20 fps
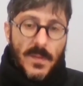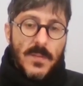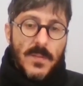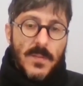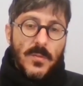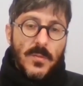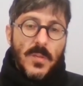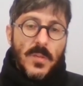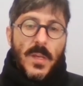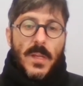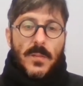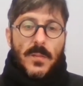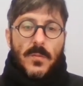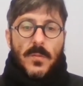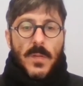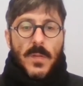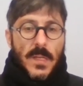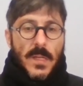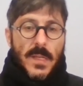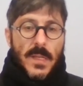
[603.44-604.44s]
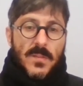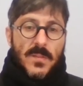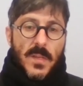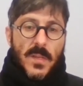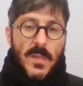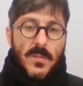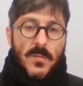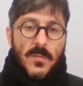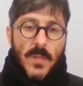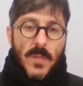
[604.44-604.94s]
society
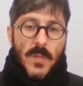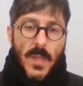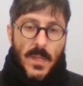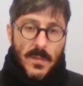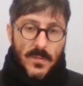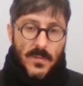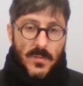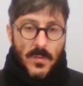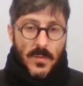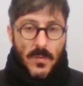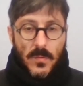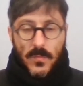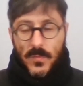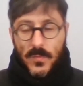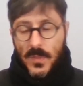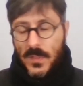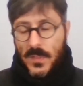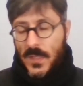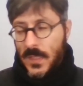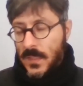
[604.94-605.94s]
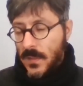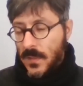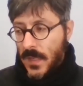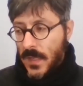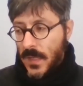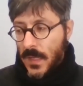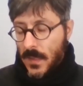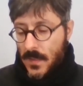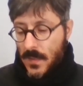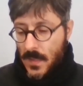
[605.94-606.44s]
organizations, NGOs,
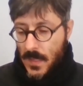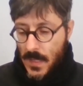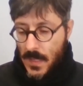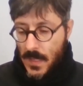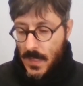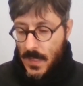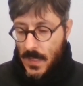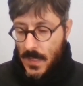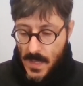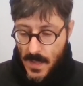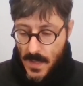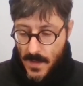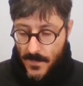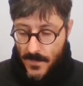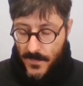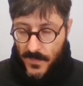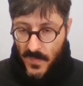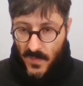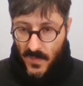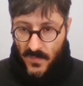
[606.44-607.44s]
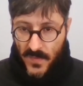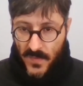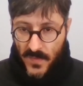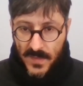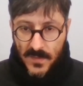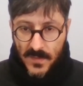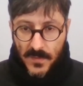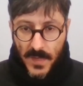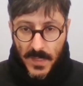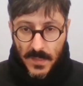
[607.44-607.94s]
etc.,
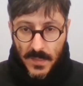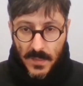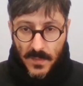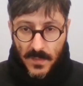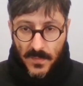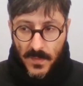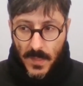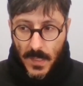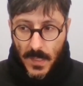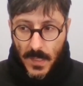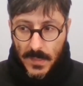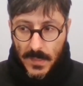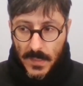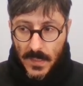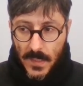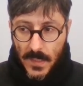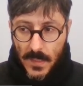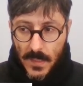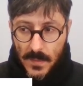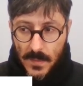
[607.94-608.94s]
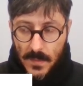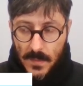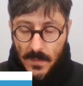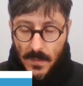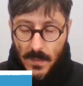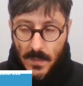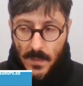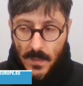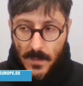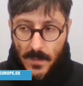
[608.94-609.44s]
face great difficulties
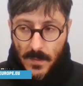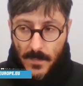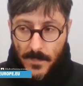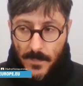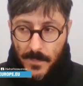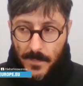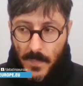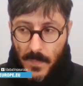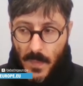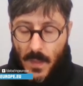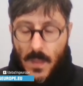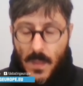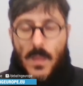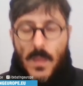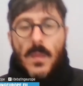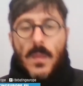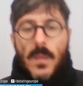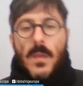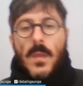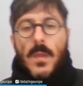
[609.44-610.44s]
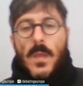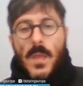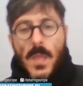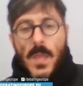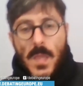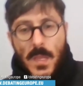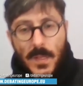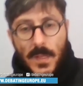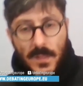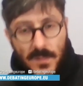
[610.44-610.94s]

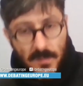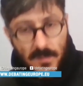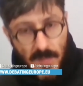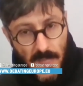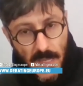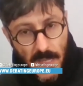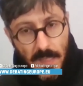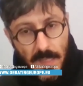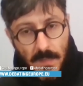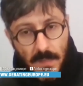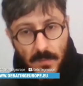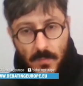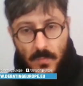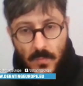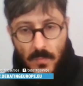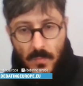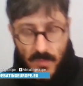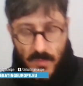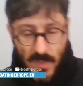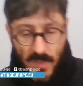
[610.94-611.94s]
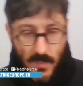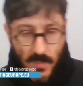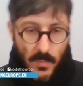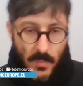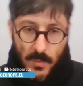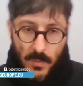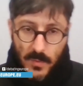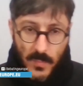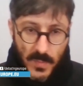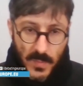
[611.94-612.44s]
in trying to
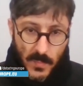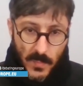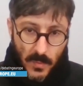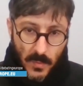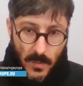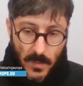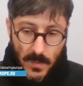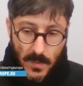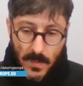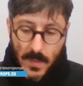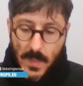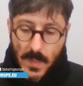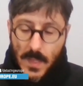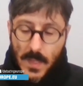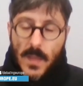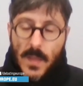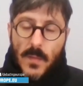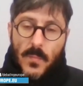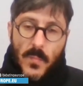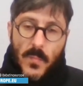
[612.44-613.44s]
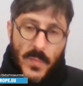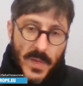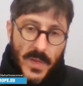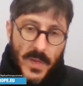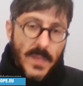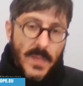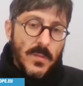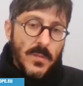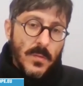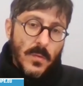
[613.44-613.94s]
support people
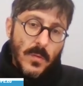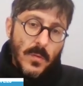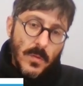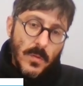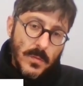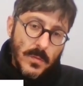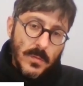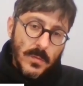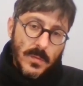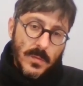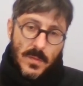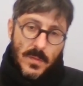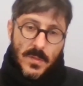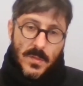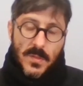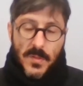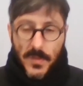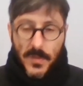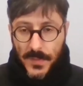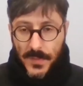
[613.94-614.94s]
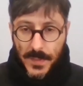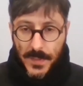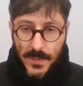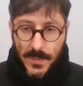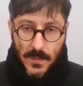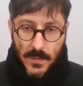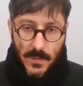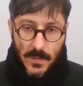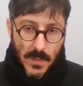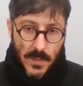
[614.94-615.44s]
based on
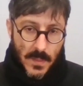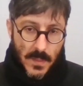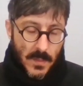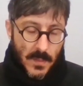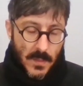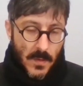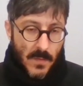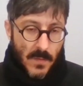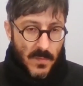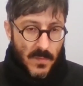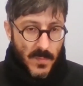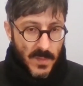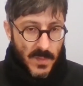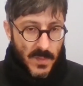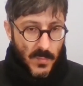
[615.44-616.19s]
certain government